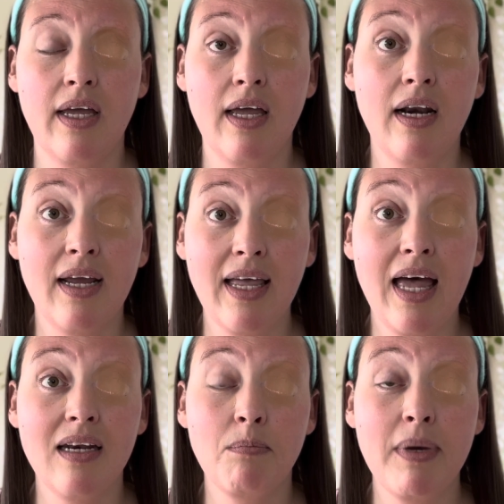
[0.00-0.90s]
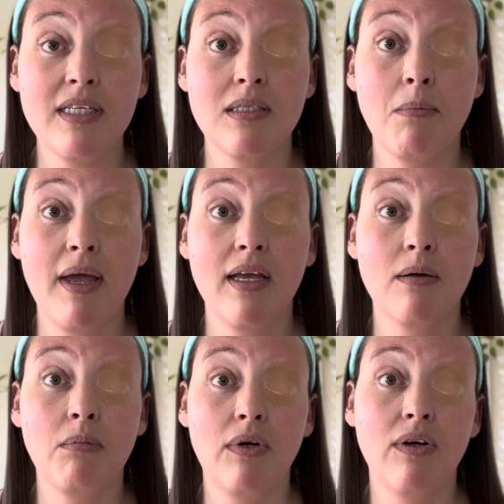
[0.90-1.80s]
and it kind of makes the
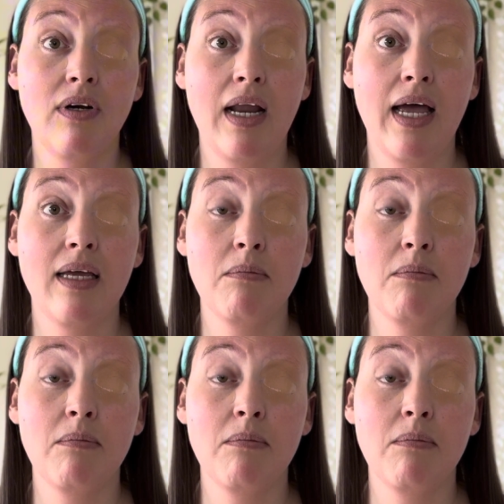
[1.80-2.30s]
makeup look like